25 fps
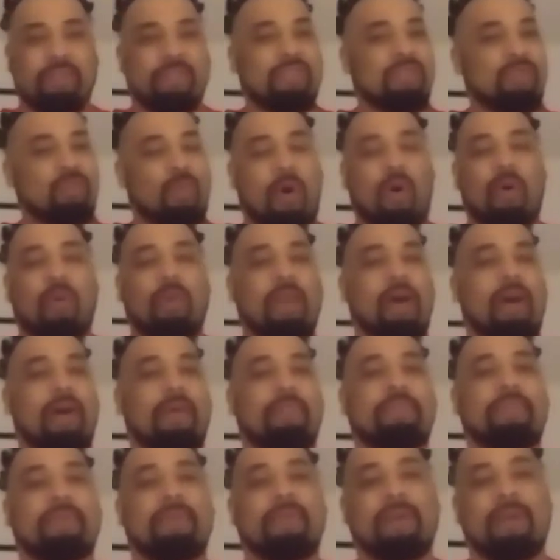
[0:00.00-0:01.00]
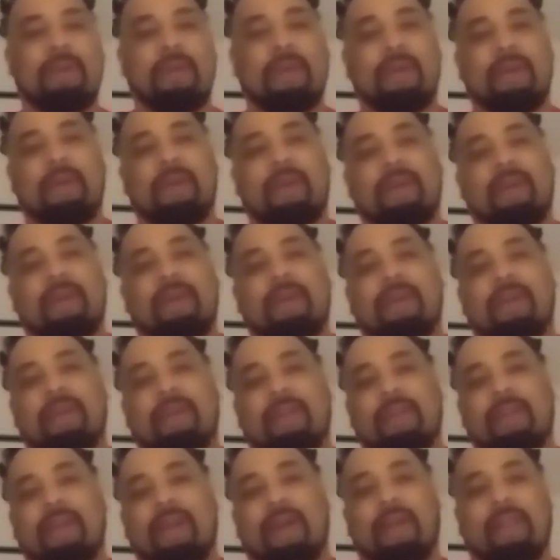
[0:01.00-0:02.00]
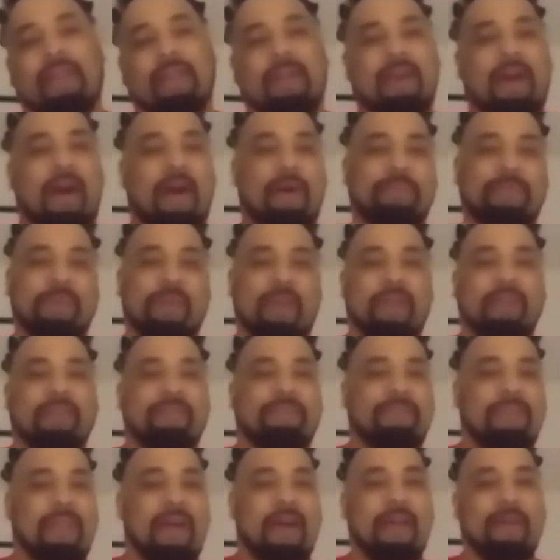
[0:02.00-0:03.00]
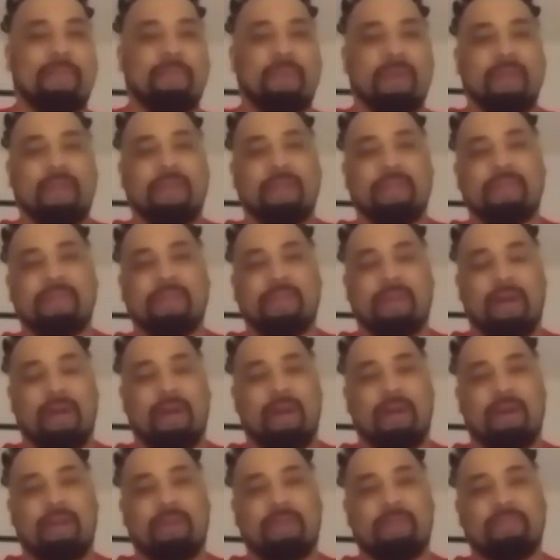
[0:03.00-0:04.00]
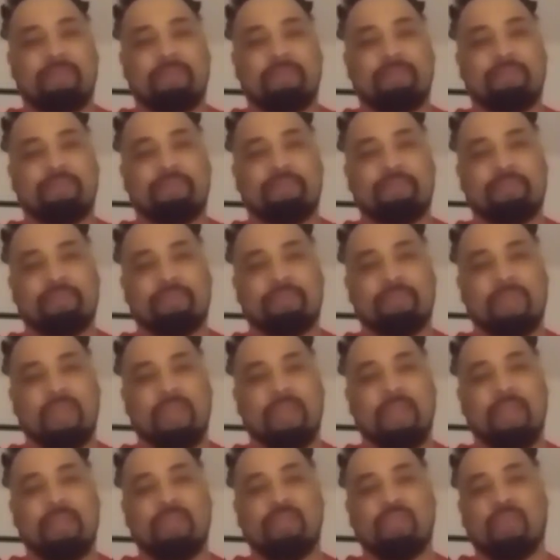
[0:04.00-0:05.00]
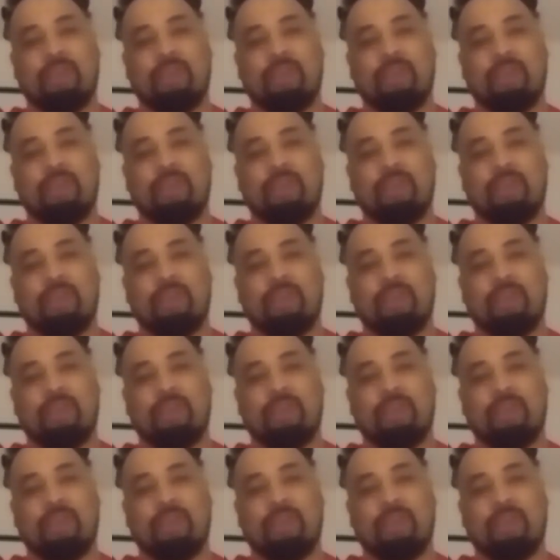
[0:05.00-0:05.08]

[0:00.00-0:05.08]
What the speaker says: swelled up, and the helicopter had to fly him in to get